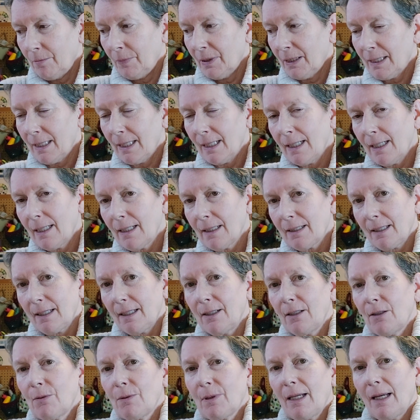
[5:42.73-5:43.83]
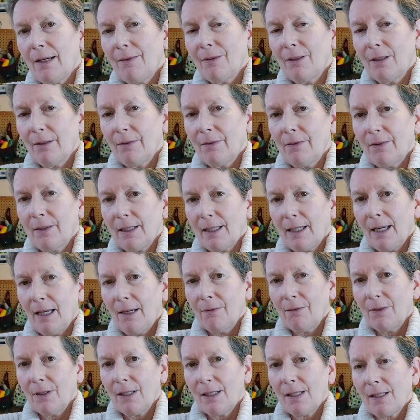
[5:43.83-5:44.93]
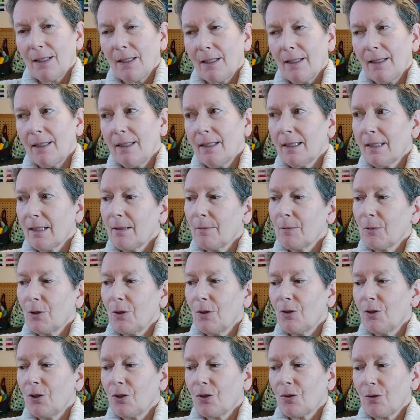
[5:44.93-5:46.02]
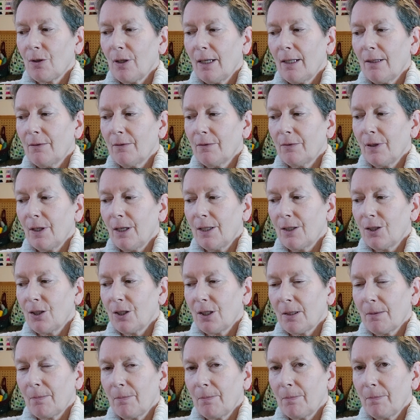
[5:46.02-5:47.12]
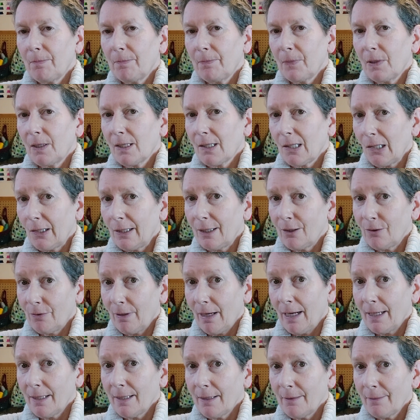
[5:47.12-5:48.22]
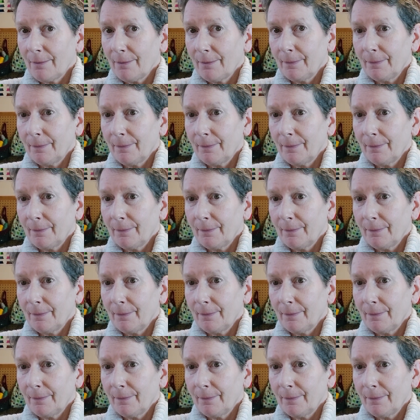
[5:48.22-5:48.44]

But seeing as I don't have enough of the canvas, I think I'm going to try and find just a solid red